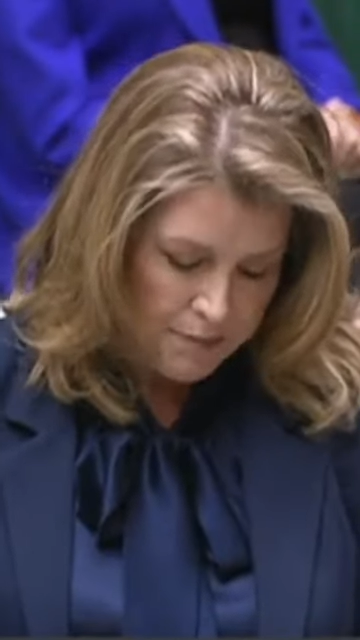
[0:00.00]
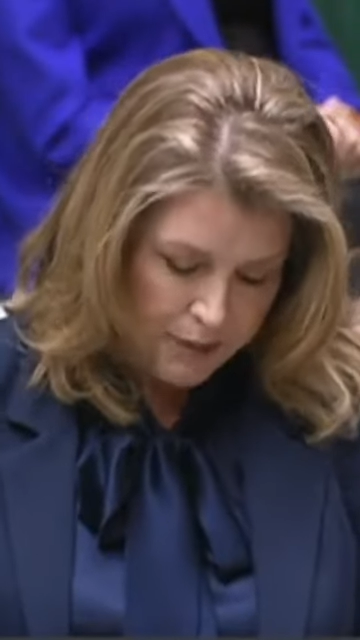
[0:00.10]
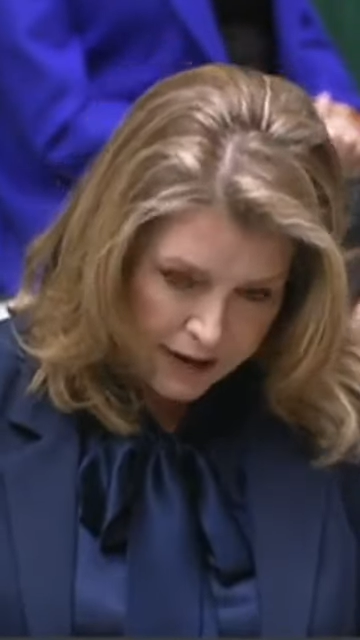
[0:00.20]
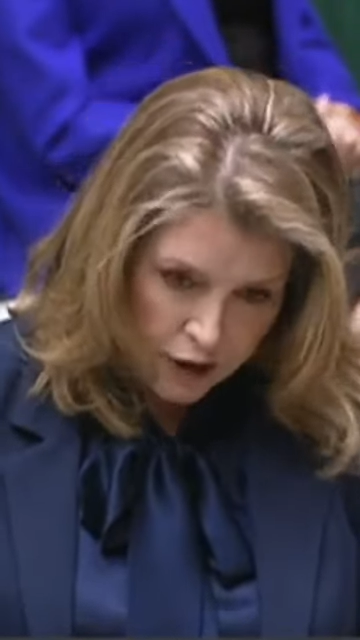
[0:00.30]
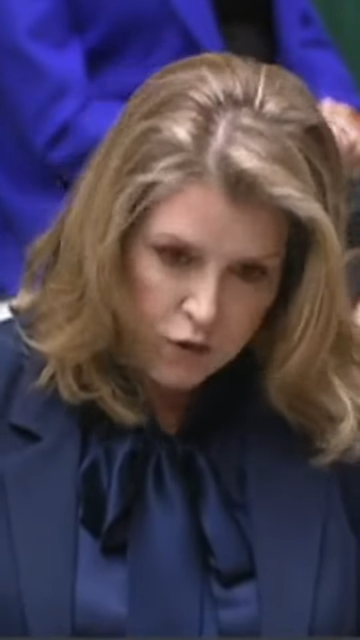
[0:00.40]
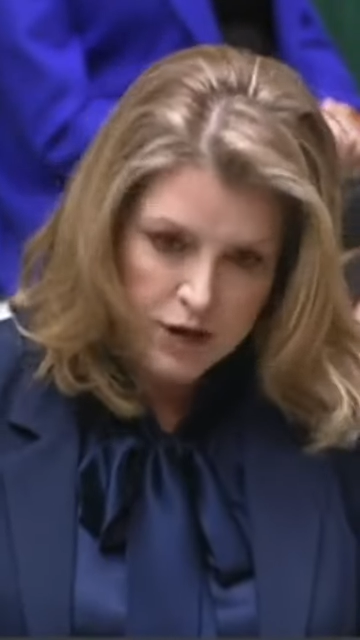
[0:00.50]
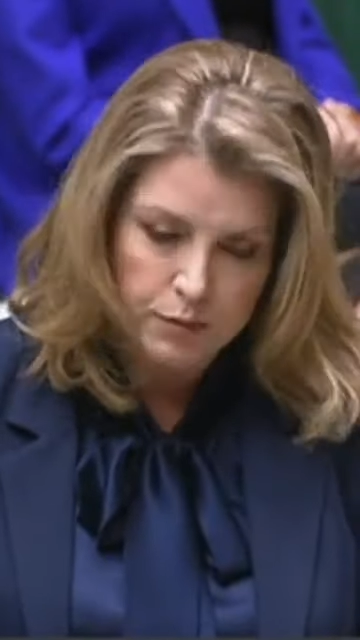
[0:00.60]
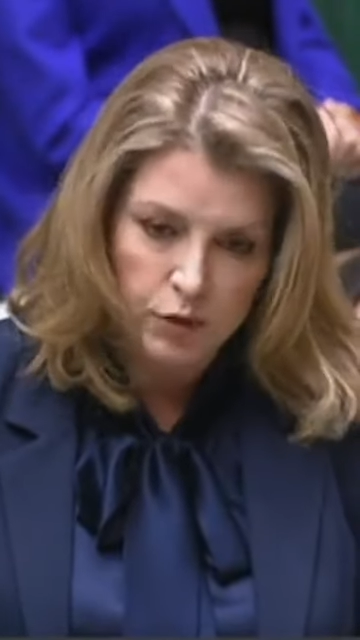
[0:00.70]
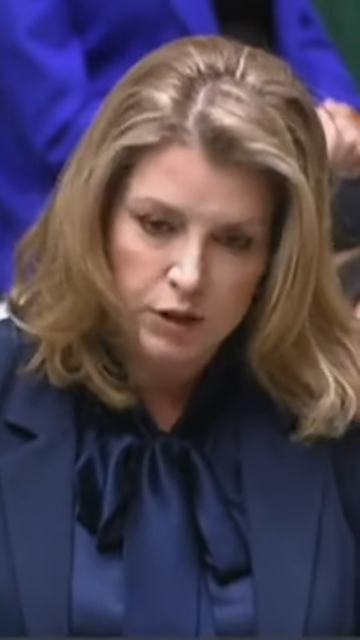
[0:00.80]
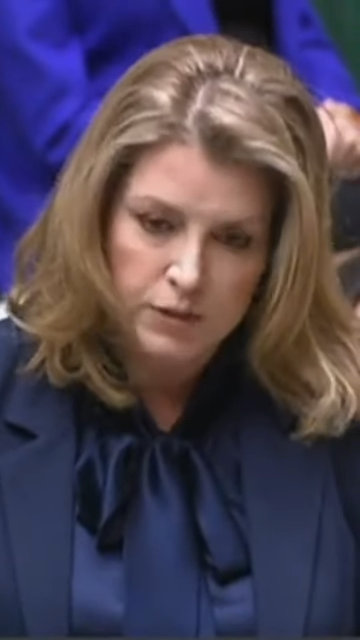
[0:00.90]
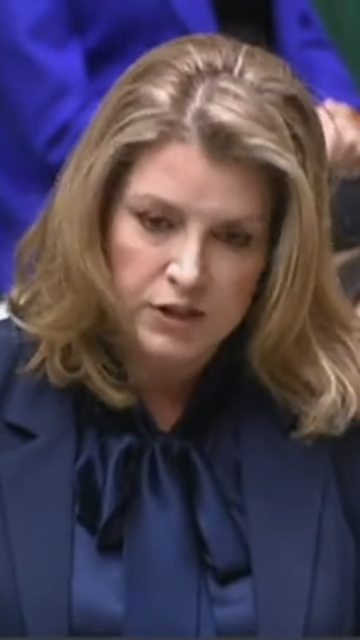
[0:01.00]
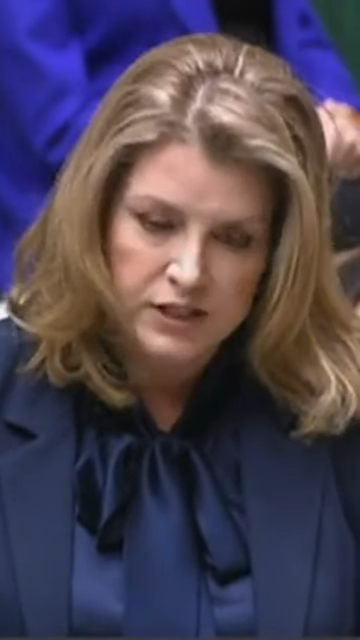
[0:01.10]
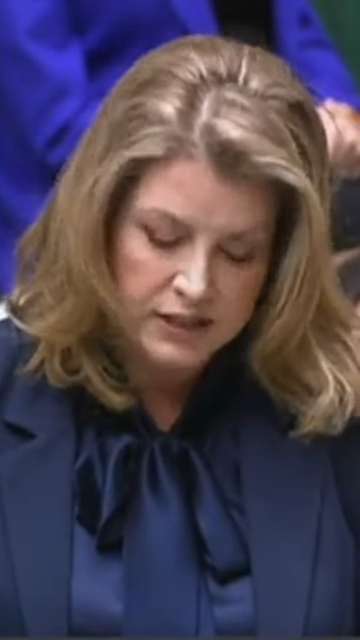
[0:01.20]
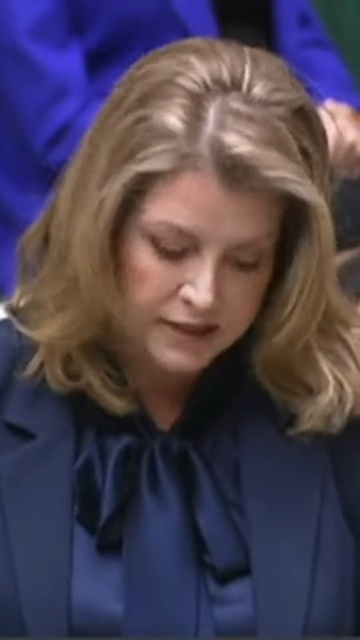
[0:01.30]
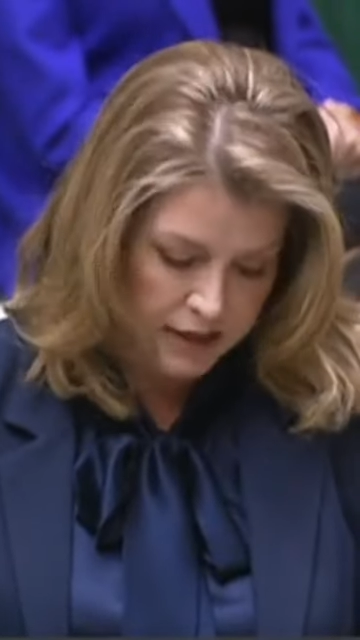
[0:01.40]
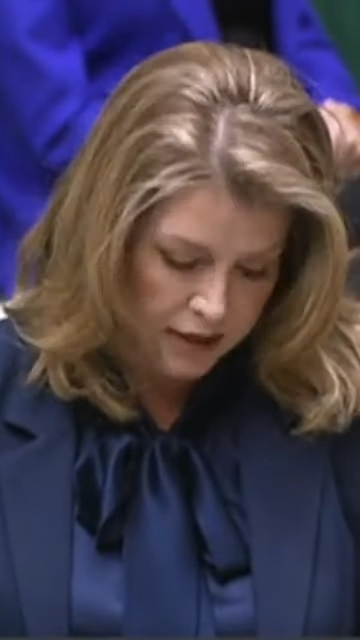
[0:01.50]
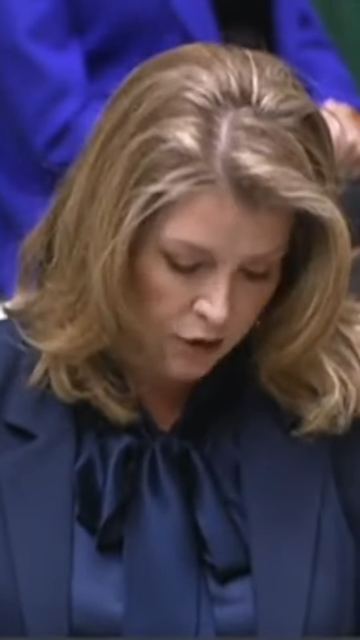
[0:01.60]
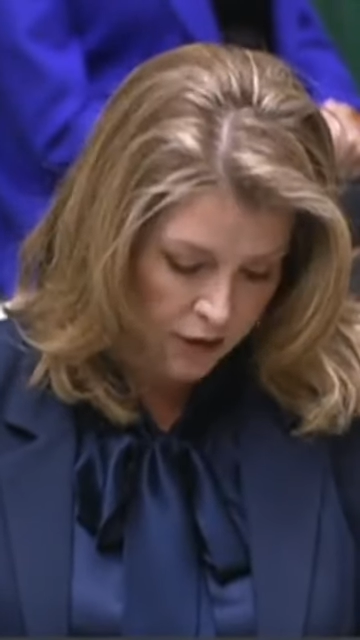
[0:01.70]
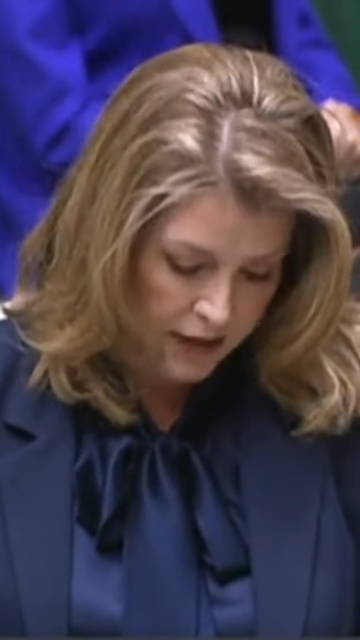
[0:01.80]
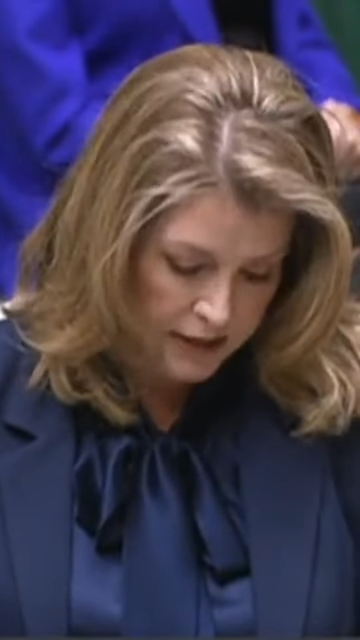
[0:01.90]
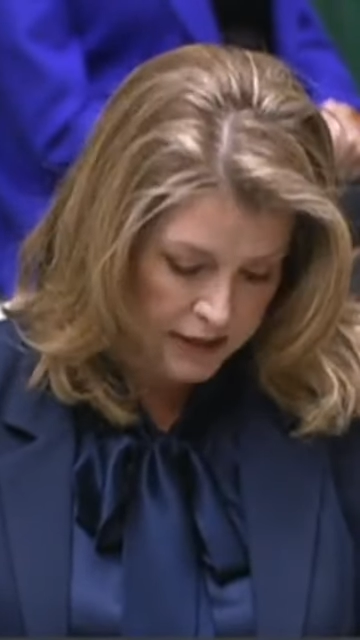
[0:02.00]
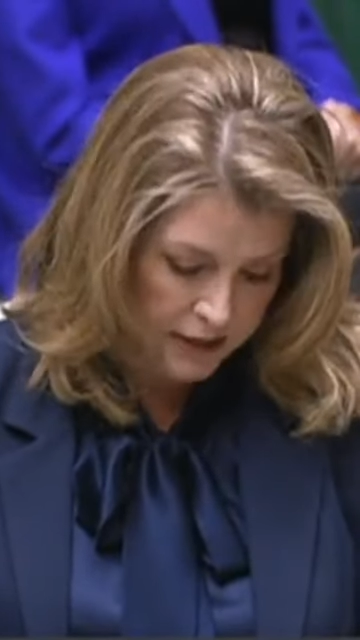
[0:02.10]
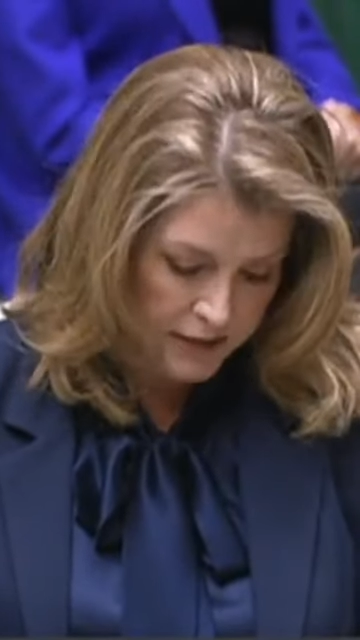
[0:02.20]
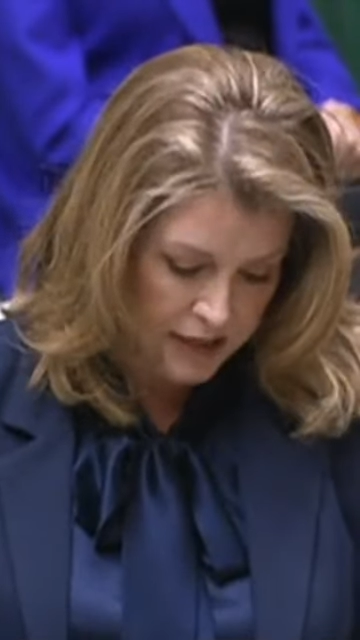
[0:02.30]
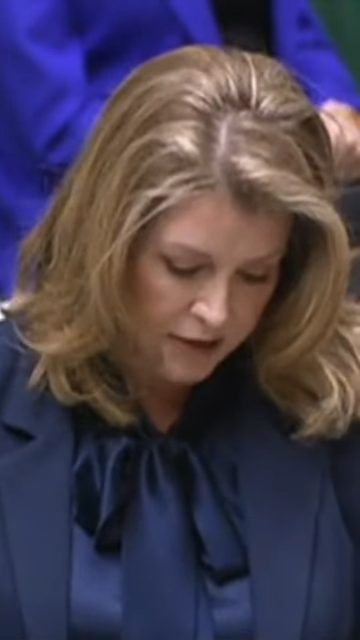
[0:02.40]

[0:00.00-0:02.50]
by incredible communities and creatives.